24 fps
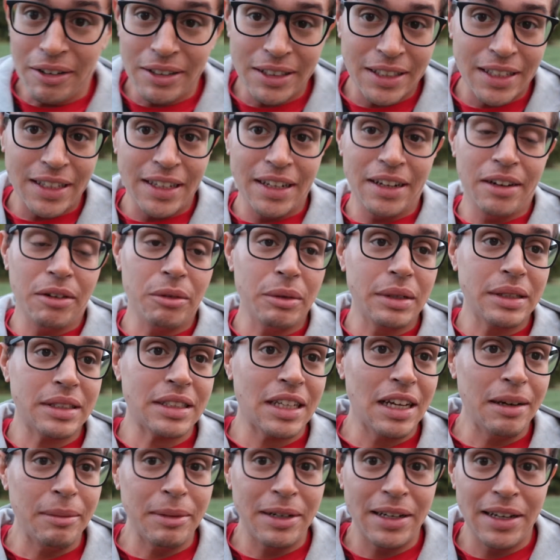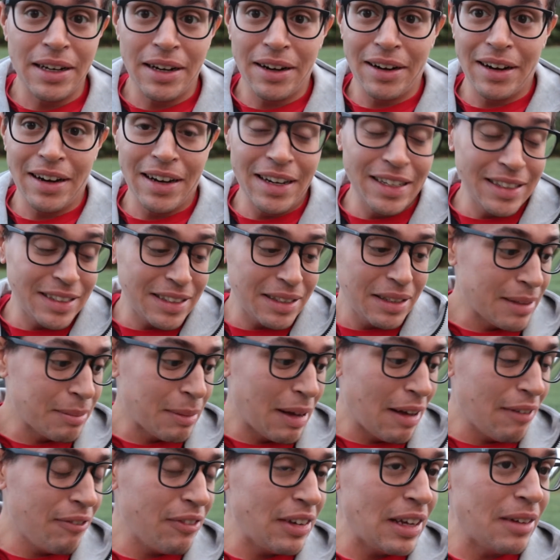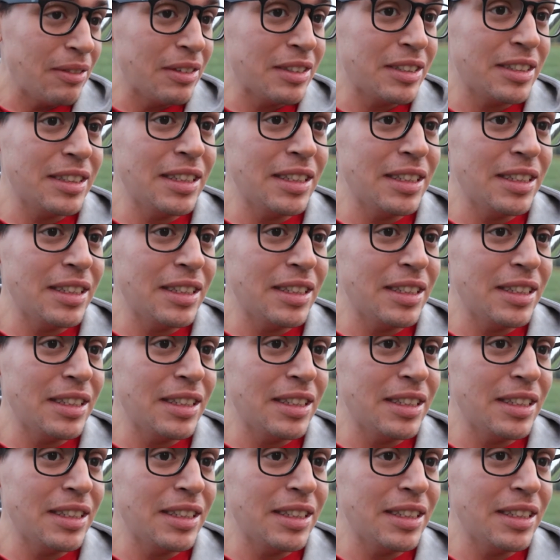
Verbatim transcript: is here and what's coming here, and it's, it's my favorite